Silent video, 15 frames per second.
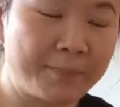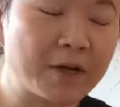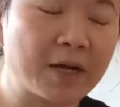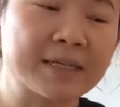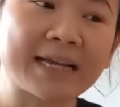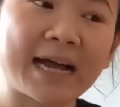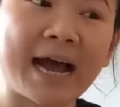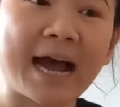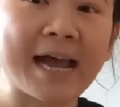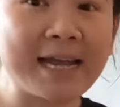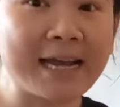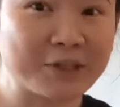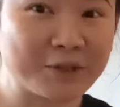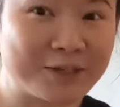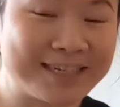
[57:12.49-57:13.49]
Because
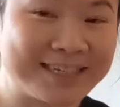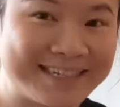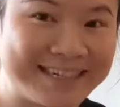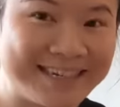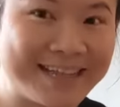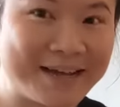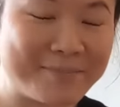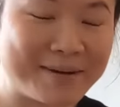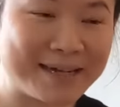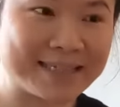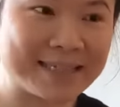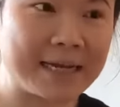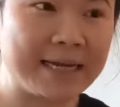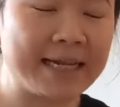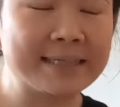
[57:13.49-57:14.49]
I actually see that
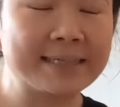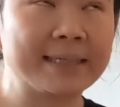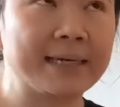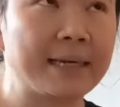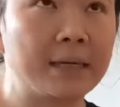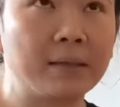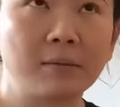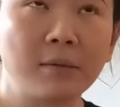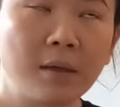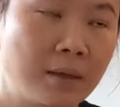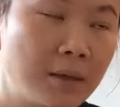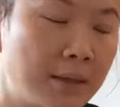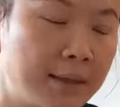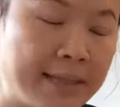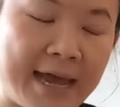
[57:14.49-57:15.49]
myself. Let's say
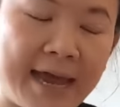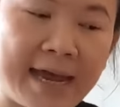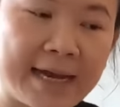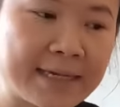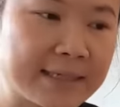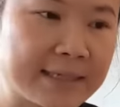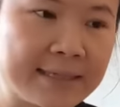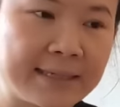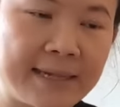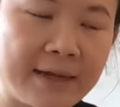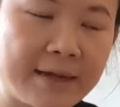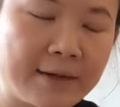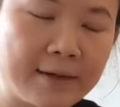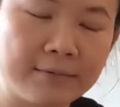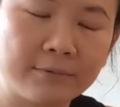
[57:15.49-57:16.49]
the egg is
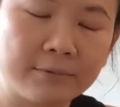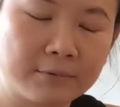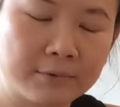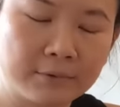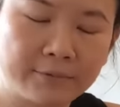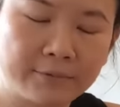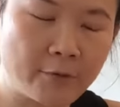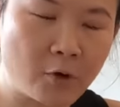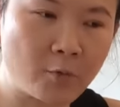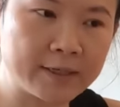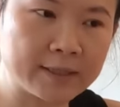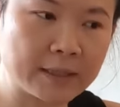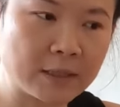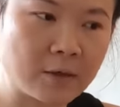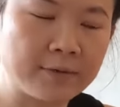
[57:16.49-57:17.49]
like a, uh, four
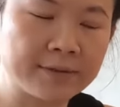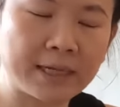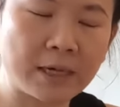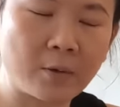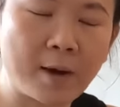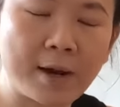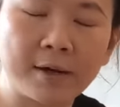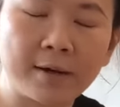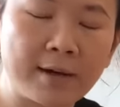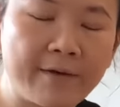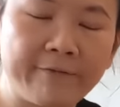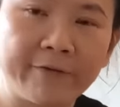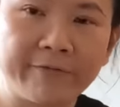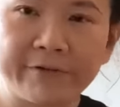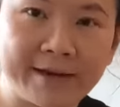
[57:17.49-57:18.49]
weeks ago was like one
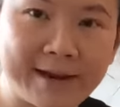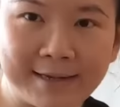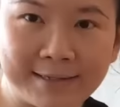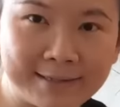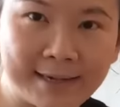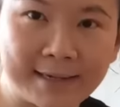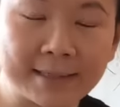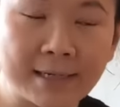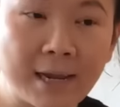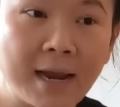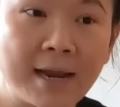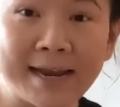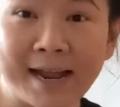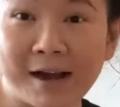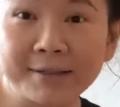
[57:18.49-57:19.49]
dollar fifty-nine cents.
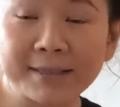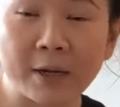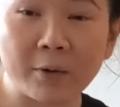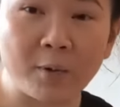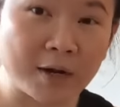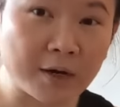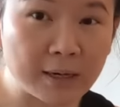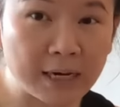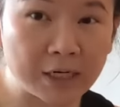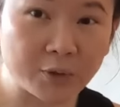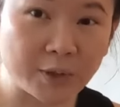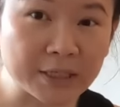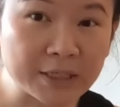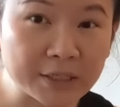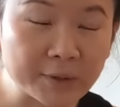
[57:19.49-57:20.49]
Now it's like one dollar
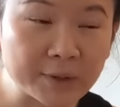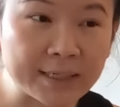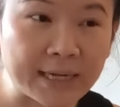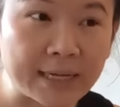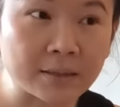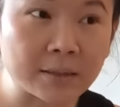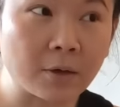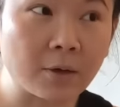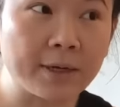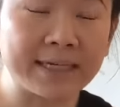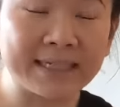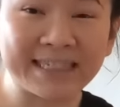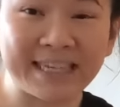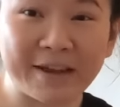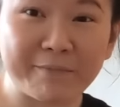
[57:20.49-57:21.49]
twenty-two cents, so
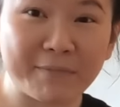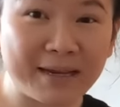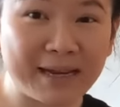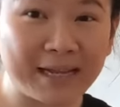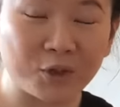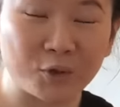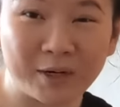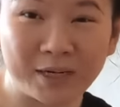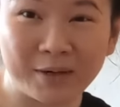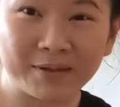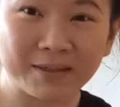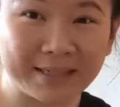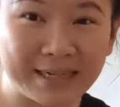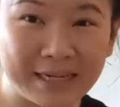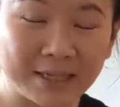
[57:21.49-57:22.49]
it saved me like 20
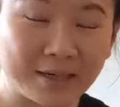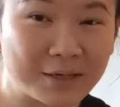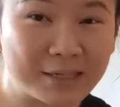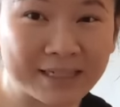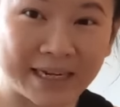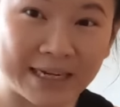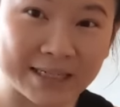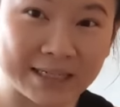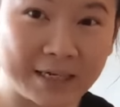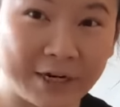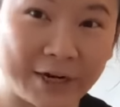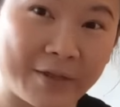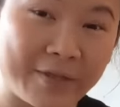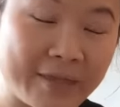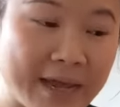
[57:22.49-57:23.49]
cents, 30 cents
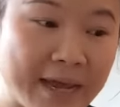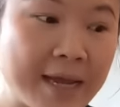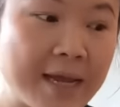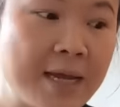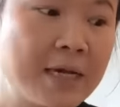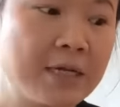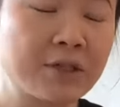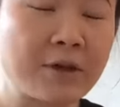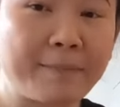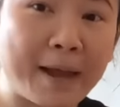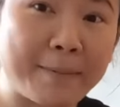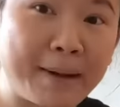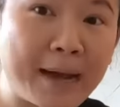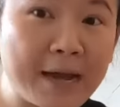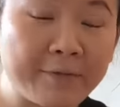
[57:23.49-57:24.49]
here and there. So if
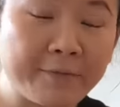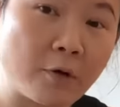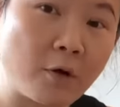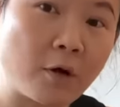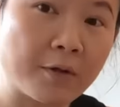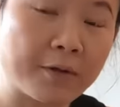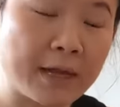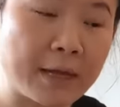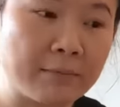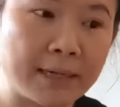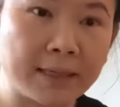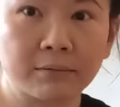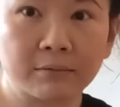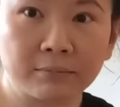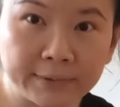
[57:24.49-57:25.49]
I buy four, then I'm
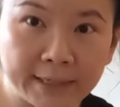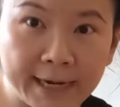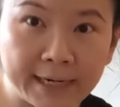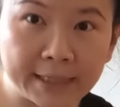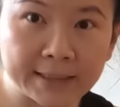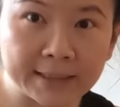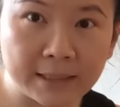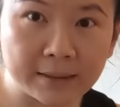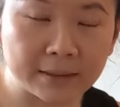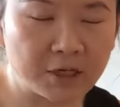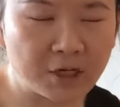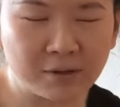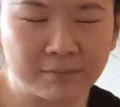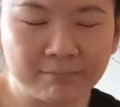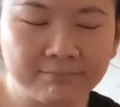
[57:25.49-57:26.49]
like 80
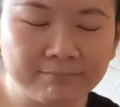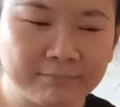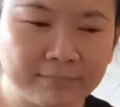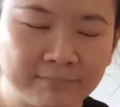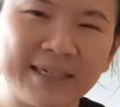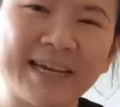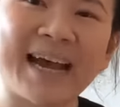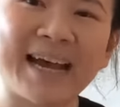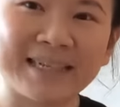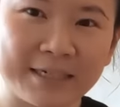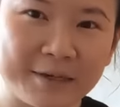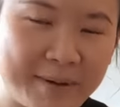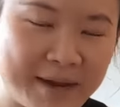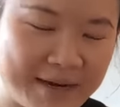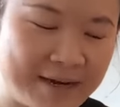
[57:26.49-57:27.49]
cents, you know,
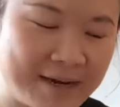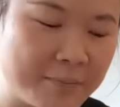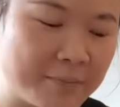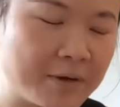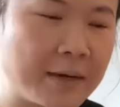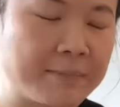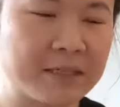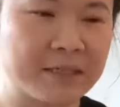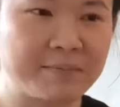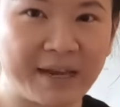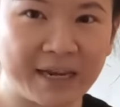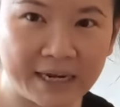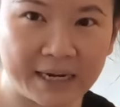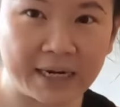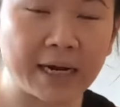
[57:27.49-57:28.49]
estimated number. I'm just
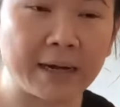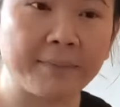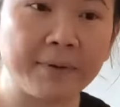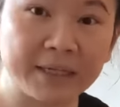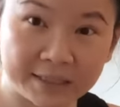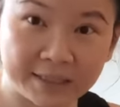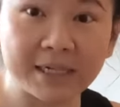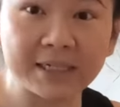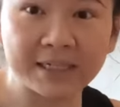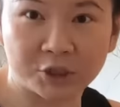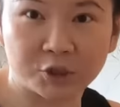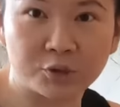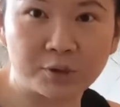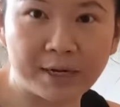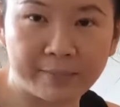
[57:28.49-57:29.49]
making it up. It, that's
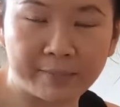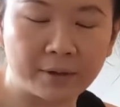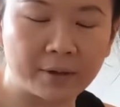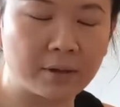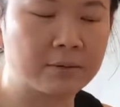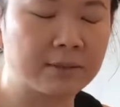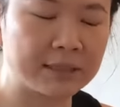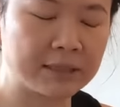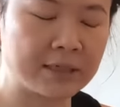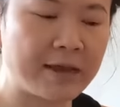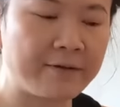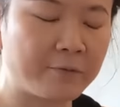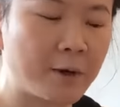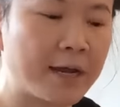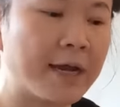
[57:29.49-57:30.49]
a true number though, just
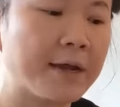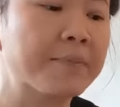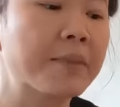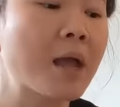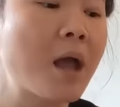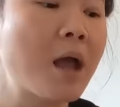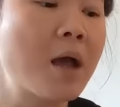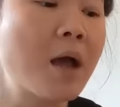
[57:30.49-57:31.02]
FYI.